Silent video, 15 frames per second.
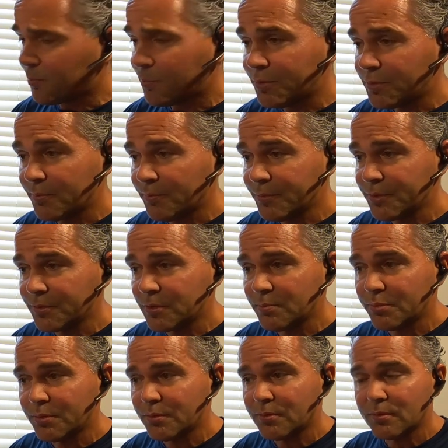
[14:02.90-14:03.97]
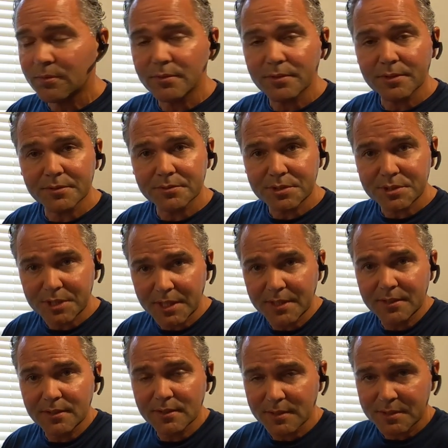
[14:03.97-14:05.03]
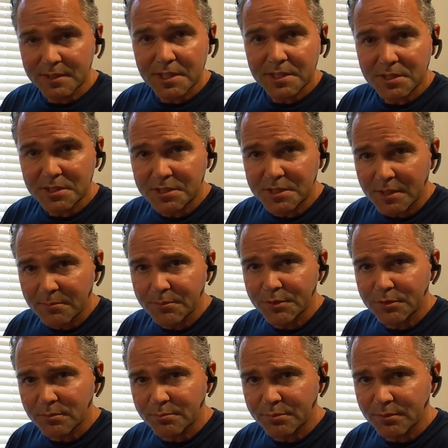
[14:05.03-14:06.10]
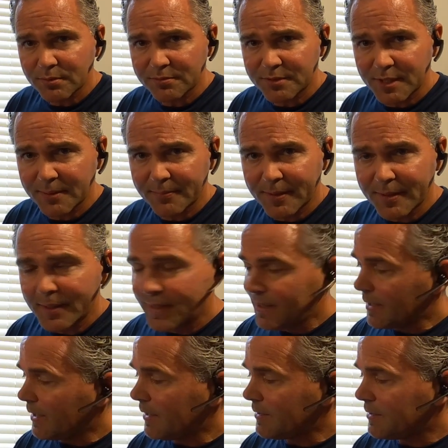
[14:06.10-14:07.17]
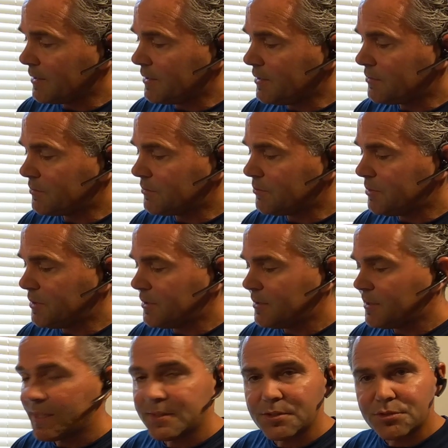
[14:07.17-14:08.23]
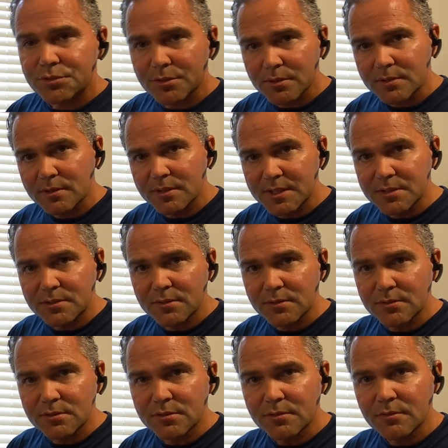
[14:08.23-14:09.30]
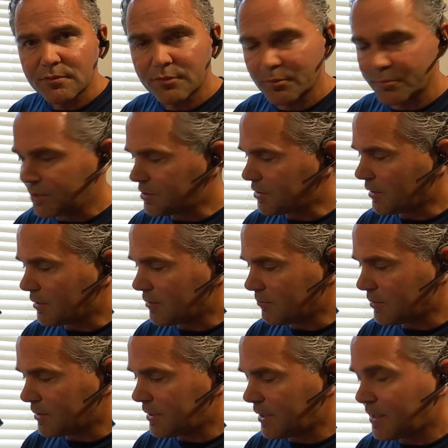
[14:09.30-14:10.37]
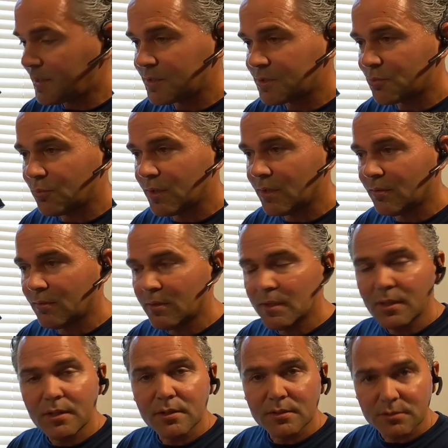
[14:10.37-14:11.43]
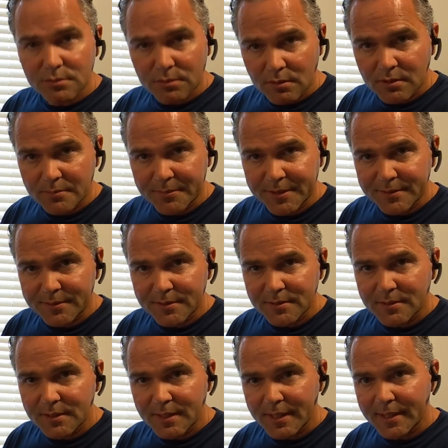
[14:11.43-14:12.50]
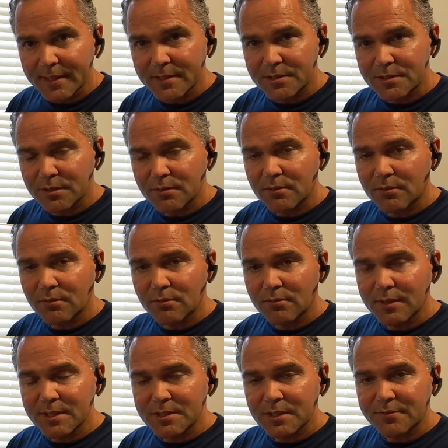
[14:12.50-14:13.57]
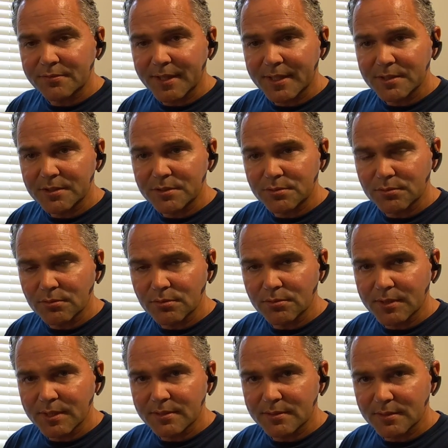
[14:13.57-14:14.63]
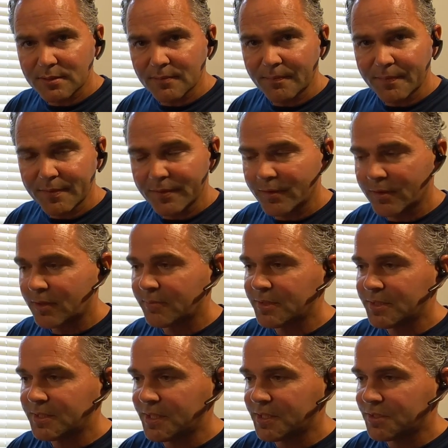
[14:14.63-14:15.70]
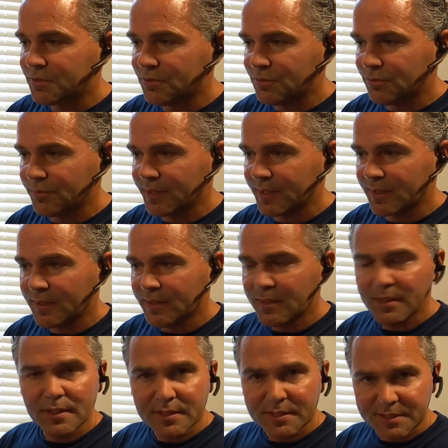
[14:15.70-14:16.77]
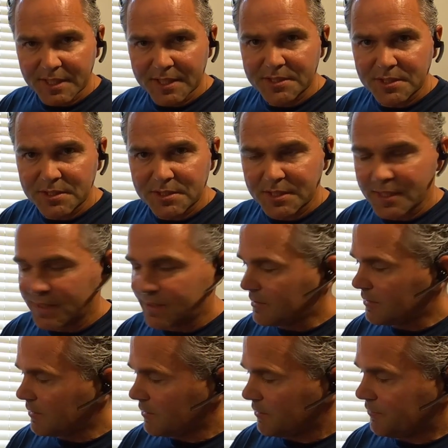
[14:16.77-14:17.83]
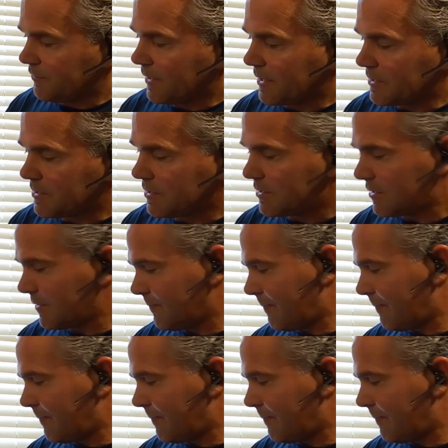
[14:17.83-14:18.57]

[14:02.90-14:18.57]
put multiple or you chain daisy chain multiple of them, and they need to be at a certain distance from each other. But that is well documented, and so always advise to look at the documentation doing daisy chain devices.